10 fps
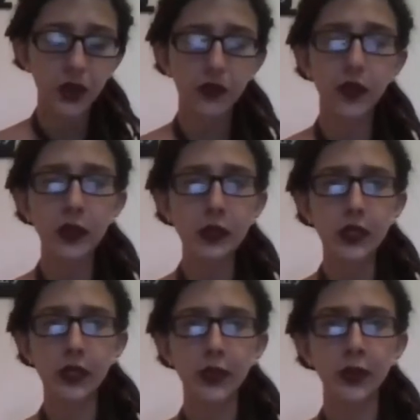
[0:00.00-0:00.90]
for
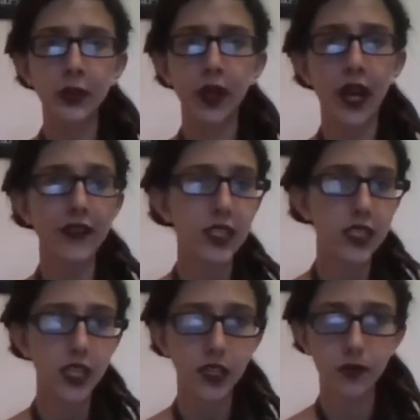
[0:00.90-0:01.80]
those who haven't
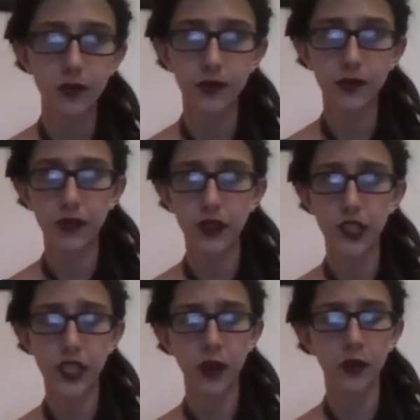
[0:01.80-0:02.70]
seen the
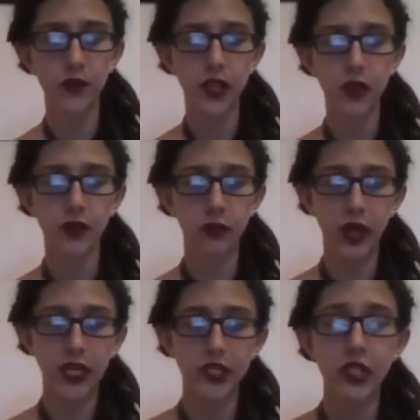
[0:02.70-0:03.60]
Samhain video from
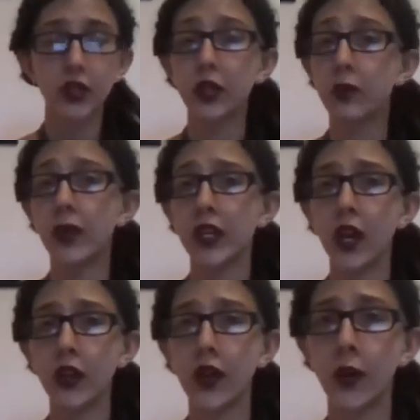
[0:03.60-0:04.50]
last year, you may
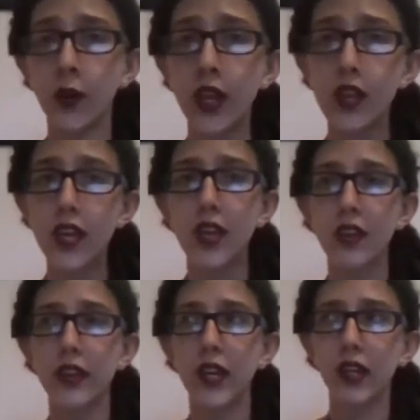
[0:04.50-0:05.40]
not know
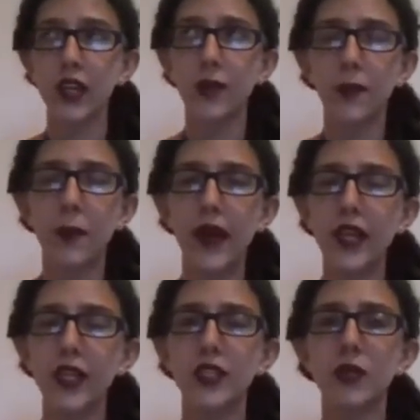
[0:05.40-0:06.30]
that in
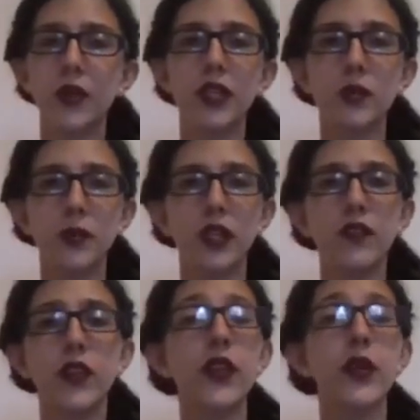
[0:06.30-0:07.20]
paganism it is
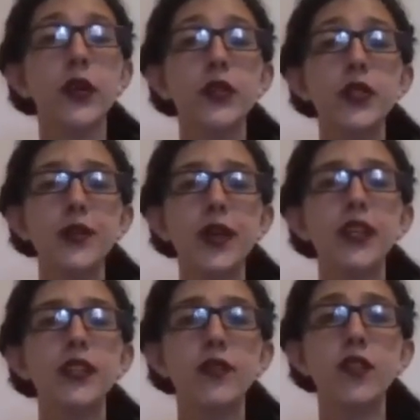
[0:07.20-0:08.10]
believed that there are 2
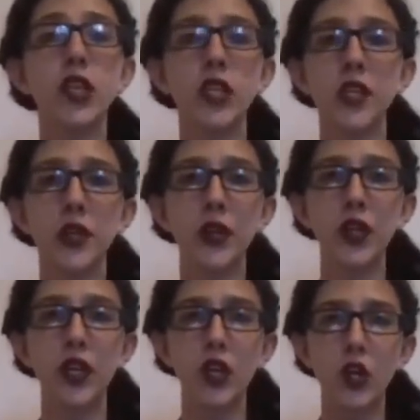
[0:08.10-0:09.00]
nights of the year
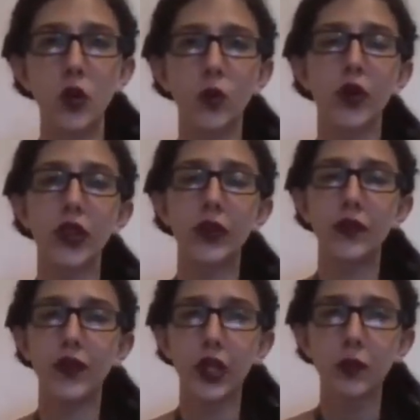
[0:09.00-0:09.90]
where
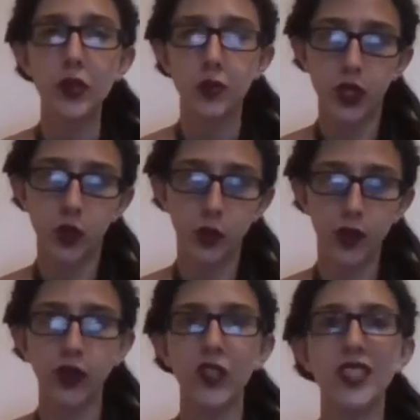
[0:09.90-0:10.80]
the veil between the
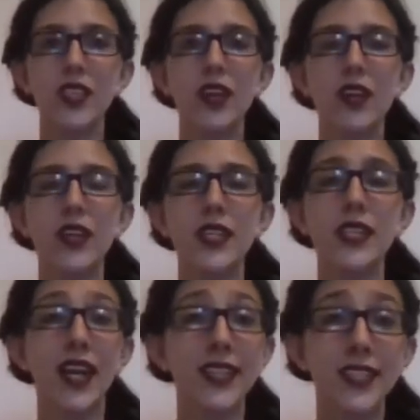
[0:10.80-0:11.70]
worlds is
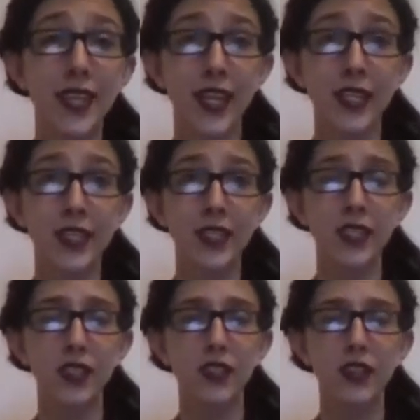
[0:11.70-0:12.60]
at its thinnest.